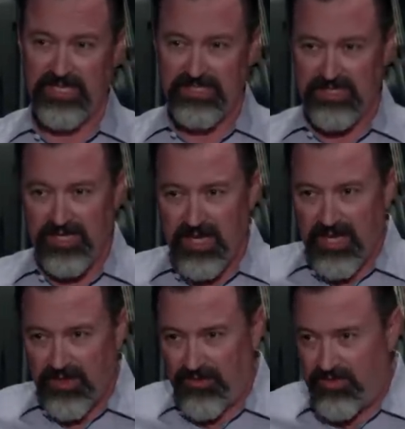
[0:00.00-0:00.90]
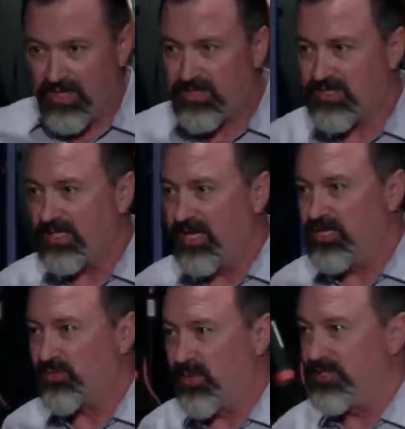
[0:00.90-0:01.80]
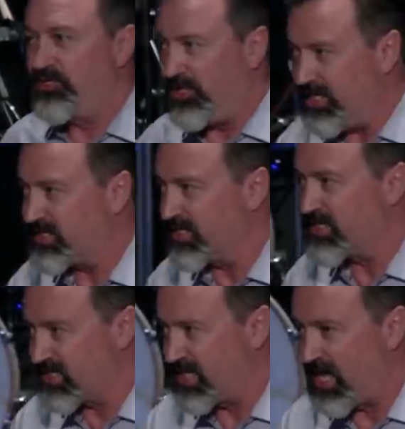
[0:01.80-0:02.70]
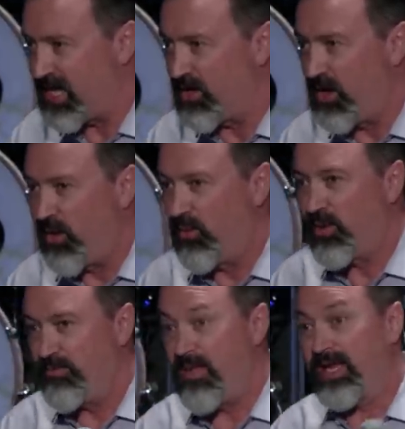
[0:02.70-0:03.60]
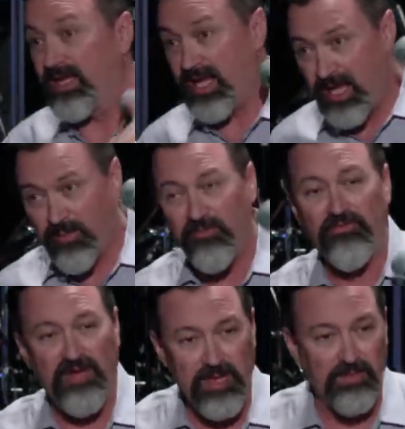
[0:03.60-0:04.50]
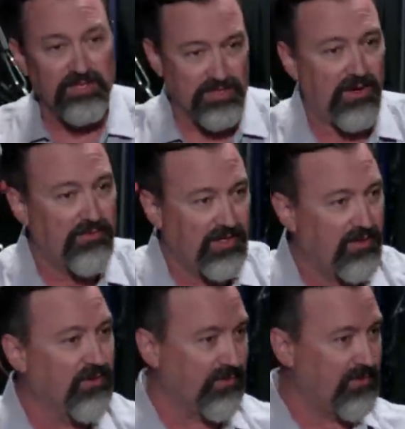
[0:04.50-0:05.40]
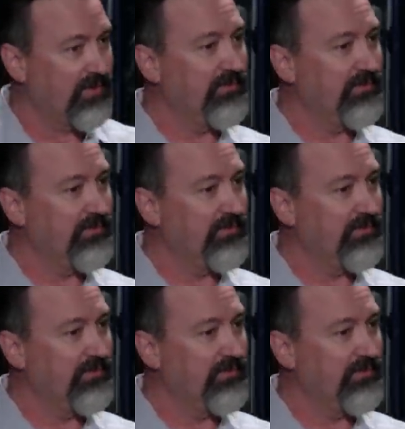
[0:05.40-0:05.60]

See, this is what Jesus said would make him famous on the earth.